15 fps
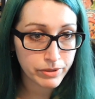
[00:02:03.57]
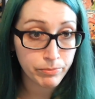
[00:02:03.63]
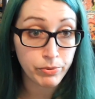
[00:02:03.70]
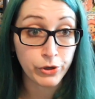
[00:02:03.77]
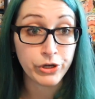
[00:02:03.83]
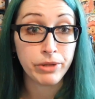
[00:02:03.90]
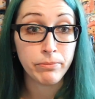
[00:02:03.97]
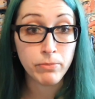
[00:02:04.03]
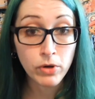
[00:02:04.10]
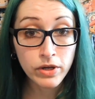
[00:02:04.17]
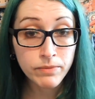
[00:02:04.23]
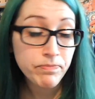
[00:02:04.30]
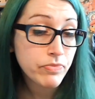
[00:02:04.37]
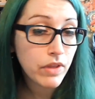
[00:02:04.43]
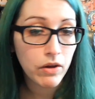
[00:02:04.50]
burning book.
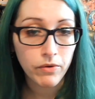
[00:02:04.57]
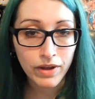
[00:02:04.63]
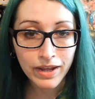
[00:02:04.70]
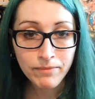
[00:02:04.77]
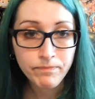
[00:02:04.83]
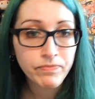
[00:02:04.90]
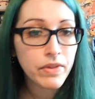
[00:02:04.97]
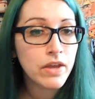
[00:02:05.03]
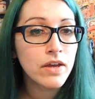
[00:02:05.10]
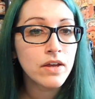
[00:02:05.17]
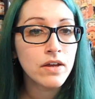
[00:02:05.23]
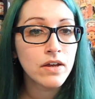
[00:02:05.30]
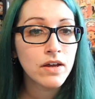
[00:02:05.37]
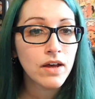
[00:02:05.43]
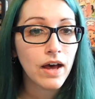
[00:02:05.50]
Okay.
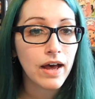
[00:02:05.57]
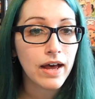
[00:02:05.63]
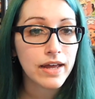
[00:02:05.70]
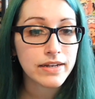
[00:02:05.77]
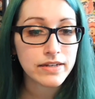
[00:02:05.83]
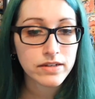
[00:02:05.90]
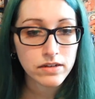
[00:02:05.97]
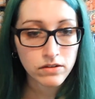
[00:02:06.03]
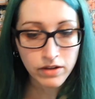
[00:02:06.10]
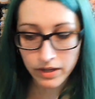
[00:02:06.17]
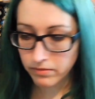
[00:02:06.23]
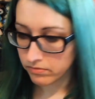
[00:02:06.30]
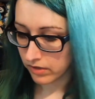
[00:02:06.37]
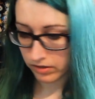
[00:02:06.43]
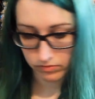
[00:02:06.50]
And okay,
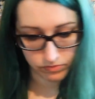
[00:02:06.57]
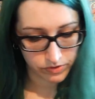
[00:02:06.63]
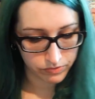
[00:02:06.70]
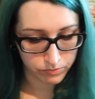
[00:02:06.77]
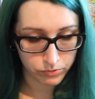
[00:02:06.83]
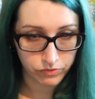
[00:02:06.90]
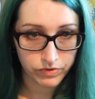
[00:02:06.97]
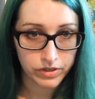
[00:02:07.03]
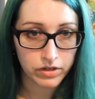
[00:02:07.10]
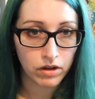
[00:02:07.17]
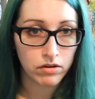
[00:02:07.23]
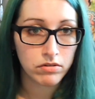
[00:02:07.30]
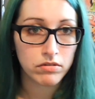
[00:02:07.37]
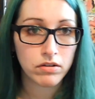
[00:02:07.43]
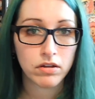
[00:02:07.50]
that we're moving
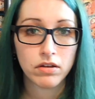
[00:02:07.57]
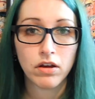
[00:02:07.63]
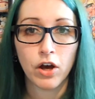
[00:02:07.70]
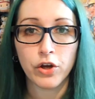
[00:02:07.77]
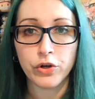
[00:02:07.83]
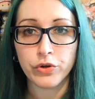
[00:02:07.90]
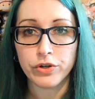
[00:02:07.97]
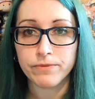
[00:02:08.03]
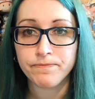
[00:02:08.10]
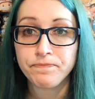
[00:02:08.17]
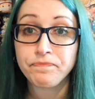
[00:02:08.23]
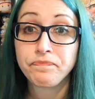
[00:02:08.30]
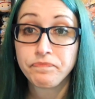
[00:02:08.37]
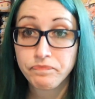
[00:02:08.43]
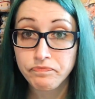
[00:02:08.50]
on. Honor.
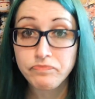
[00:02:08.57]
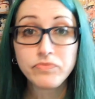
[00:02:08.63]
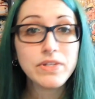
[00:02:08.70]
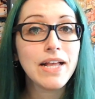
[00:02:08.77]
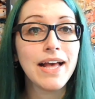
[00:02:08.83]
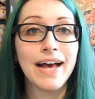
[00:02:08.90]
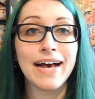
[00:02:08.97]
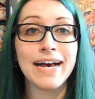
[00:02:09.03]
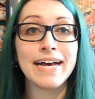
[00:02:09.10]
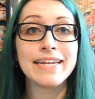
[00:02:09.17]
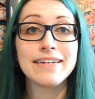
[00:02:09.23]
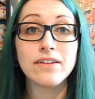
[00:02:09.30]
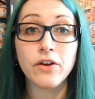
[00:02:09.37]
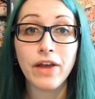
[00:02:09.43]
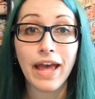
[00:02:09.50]
And
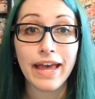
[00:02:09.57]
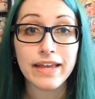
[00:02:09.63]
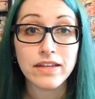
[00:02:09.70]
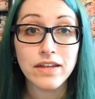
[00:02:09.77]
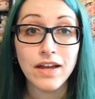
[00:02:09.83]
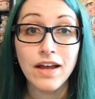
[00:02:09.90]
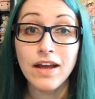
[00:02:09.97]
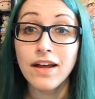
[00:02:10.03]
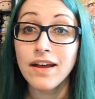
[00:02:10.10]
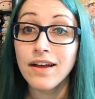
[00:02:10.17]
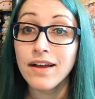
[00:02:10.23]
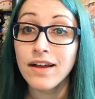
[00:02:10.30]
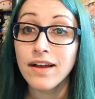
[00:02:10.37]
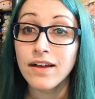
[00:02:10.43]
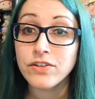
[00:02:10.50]
okay.
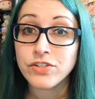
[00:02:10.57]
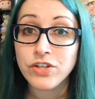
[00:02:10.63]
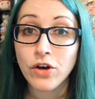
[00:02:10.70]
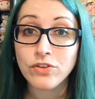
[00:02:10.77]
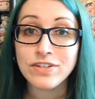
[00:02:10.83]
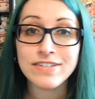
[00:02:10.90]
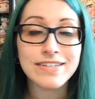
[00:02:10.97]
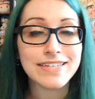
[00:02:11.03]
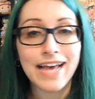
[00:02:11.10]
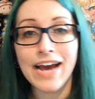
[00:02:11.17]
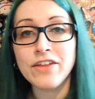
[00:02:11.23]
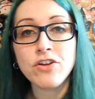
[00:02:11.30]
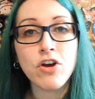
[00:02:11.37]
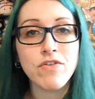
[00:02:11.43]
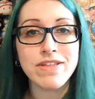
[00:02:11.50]
So this is
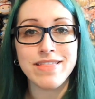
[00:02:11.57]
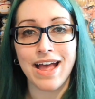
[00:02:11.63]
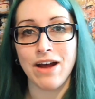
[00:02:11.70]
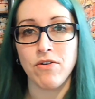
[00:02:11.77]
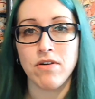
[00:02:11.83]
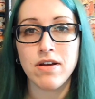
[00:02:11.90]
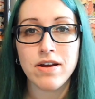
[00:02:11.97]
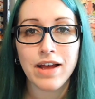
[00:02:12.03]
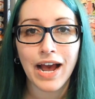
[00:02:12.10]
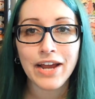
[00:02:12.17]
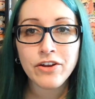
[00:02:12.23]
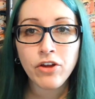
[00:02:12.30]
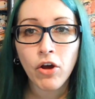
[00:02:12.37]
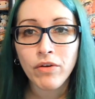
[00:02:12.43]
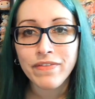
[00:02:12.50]
Kaido going down.
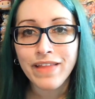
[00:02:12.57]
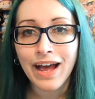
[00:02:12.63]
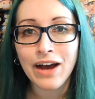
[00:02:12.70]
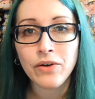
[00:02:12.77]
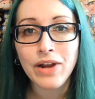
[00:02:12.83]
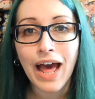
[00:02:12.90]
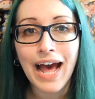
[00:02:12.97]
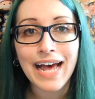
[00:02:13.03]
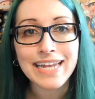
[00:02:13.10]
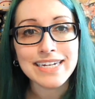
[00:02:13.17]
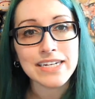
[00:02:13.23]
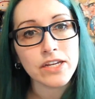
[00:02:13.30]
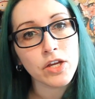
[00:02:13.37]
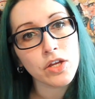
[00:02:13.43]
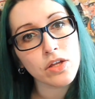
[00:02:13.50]
Kaido going down
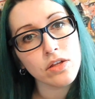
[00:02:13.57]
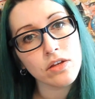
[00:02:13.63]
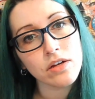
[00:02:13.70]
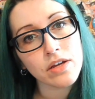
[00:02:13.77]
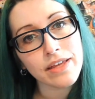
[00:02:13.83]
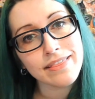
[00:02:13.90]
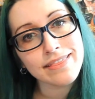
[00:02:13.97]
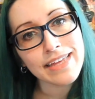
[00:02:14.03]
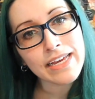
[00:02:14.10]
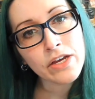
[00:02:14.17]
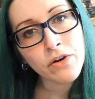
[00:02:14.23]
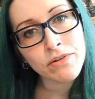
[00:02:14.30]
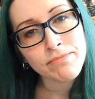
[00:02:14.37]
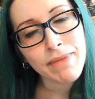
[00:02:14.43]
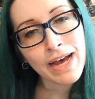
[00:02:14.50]
and I think
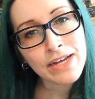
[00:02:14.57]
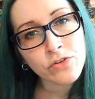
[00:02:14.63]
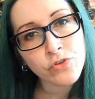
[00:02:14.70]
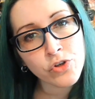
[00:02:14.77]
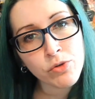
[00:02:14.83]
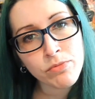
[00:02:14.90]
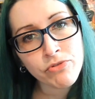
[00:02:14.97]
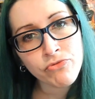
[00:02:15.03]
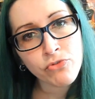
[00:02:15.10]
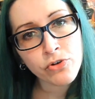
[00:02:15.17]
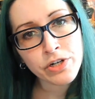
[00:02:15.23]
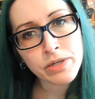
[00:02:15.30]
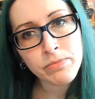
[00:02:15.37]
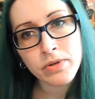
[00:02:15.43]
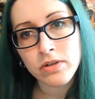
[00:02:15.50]
going back to human
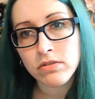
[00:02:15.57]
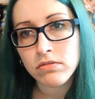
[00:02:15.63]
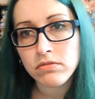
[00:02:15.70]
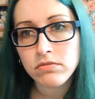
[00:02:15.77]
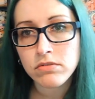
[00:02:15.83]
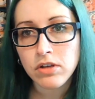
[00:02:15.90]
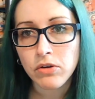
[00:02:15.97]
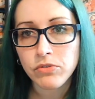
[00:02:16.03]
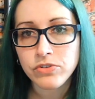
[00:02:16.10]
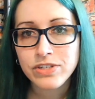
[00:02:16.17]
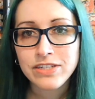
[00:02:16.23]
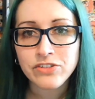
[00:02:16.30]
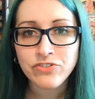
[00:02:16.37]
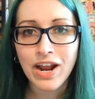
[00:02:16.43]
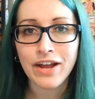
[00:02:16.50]
form. So we see
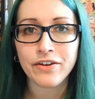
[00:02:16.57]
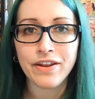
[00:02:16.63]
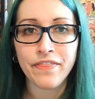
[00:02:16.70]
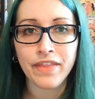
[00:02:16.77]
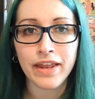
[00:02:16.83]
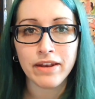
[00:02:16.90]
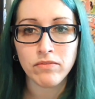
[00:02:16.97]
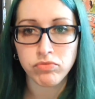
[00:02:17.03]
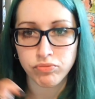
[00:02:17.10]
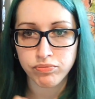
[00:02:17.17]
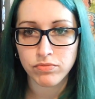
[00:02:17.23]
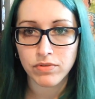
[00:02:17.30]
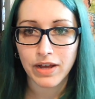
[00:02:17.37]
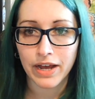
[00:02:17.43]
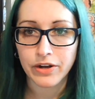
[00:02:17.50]
the dragon and then
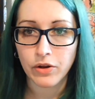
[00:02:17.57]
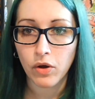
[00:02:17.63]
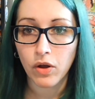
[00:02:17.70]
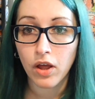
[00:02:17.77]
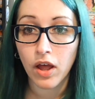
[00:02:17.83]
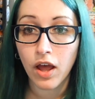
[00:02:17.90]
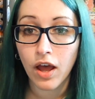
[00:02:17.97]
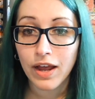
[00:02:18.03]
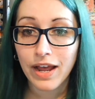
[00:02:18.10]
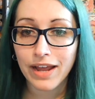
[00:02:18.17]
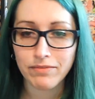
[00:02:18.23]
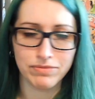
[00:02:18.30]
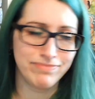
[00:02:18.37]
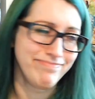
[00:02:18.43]
Kaido. Okay.